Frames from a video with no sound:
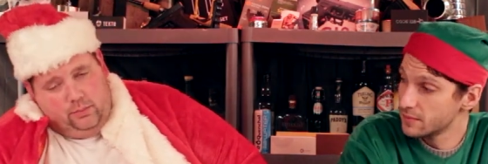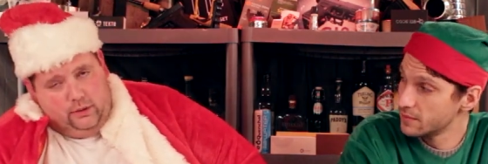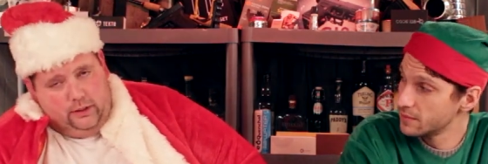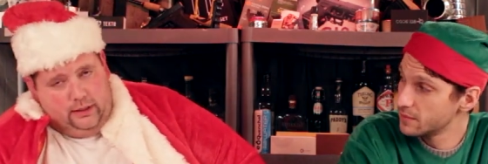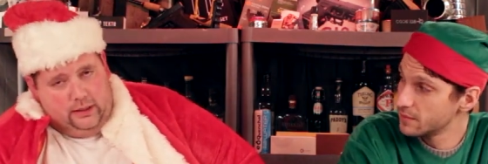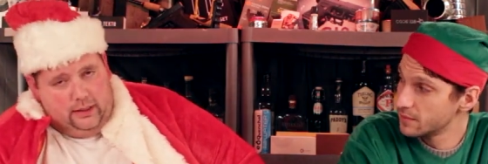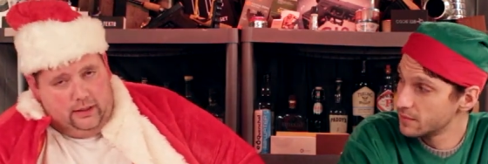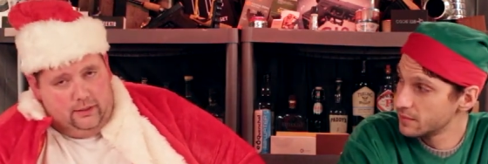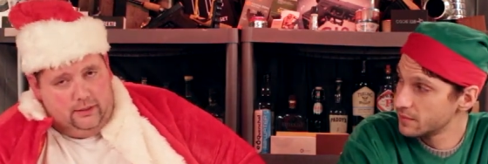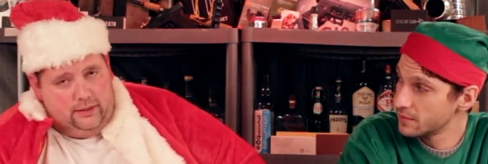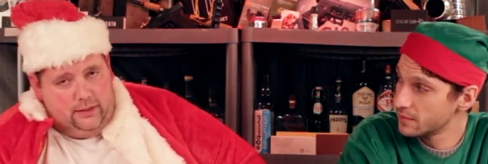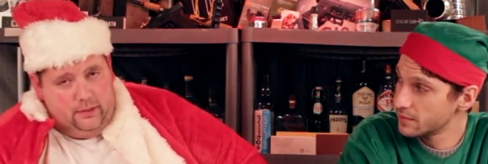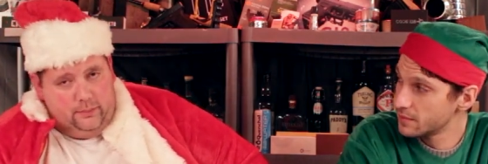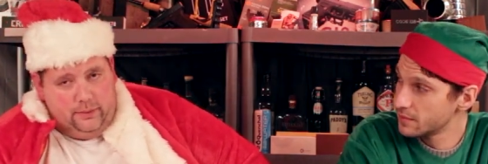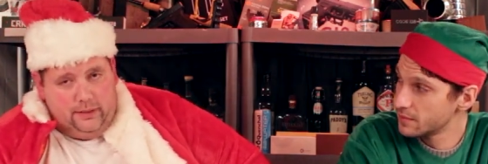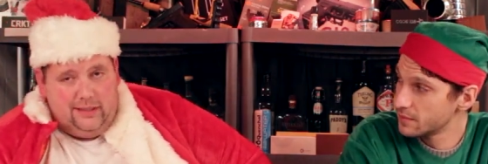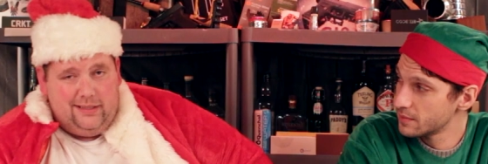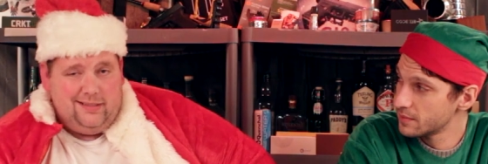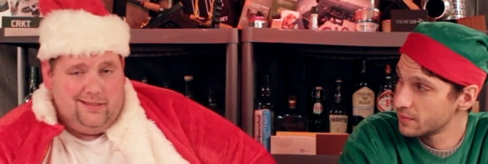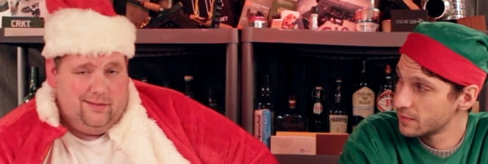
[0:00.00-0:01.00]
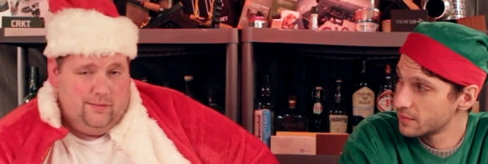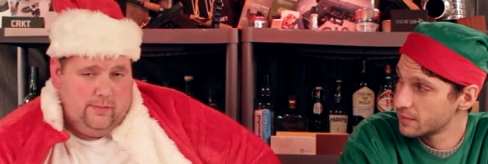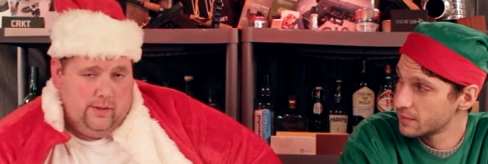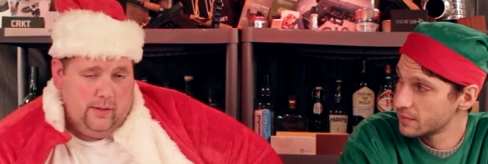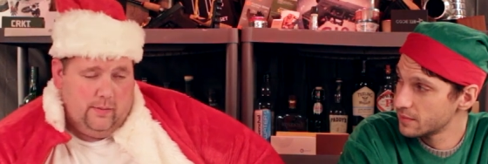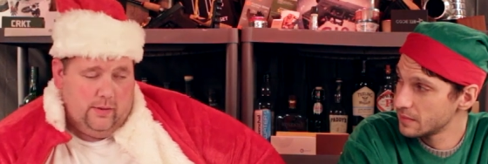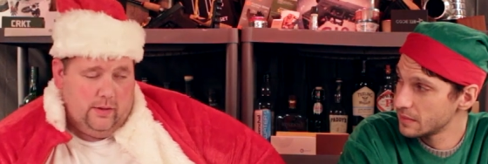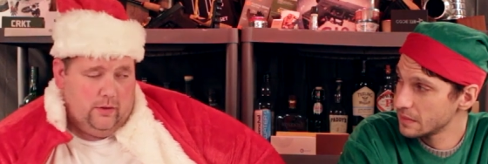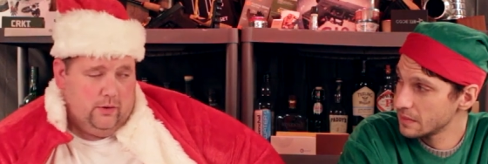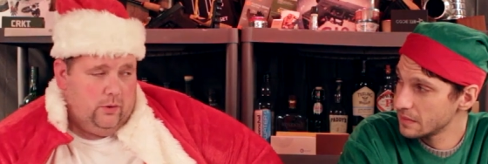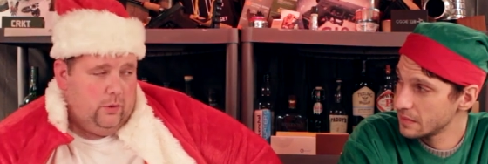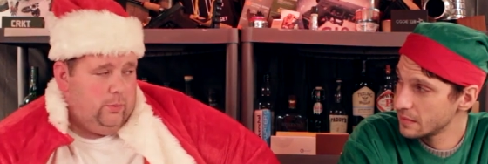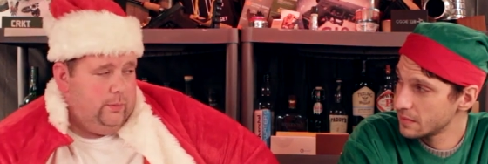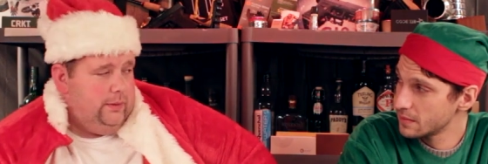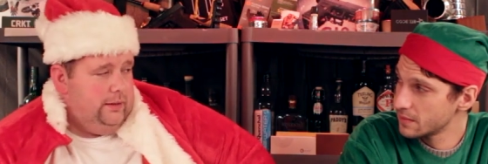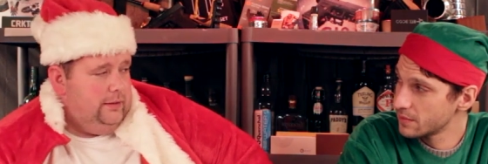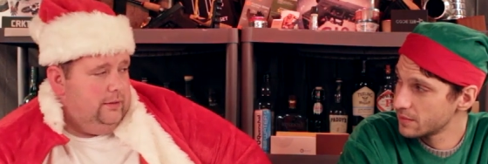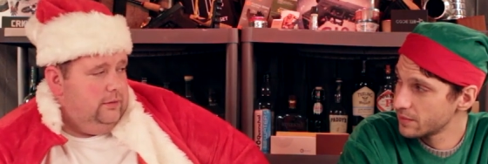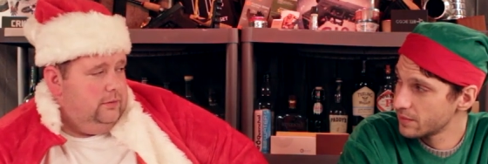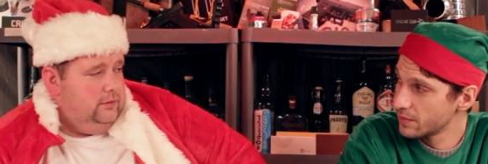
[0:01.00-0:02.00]
Speaker 1: putting it out there because maybe it'll hold
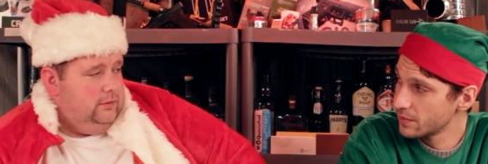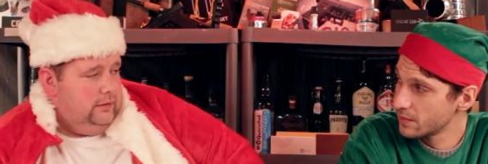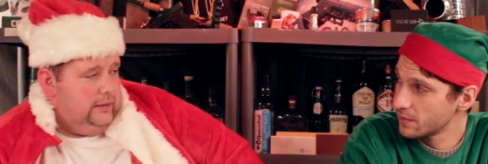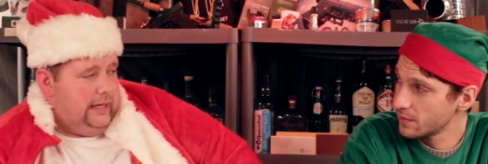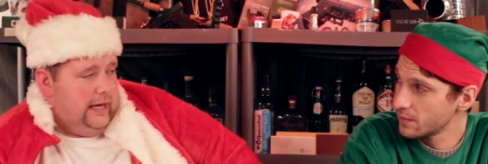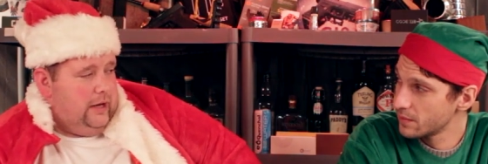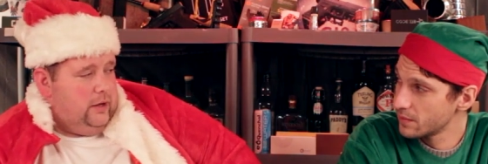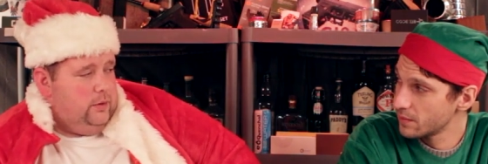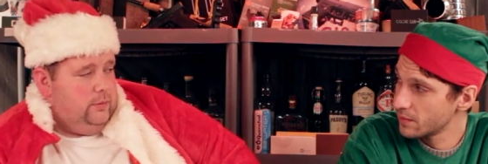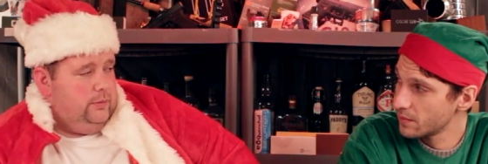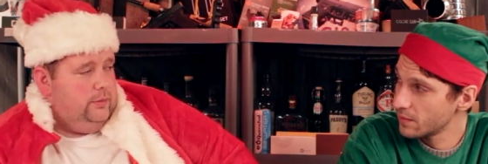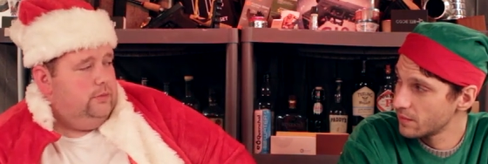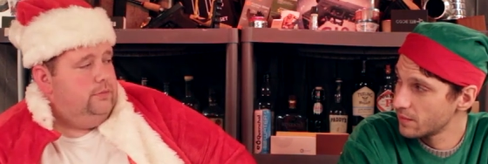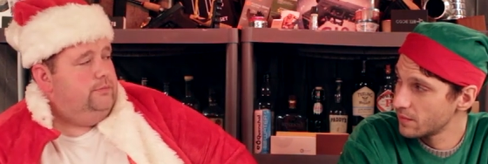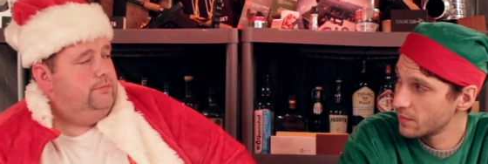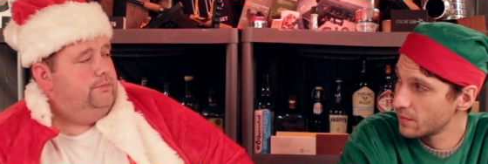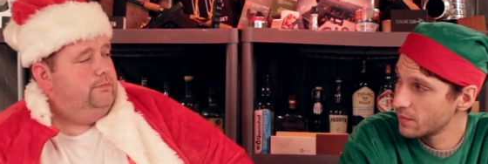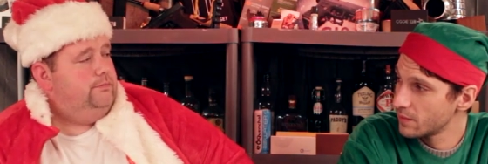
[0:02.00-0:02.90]
me accountable.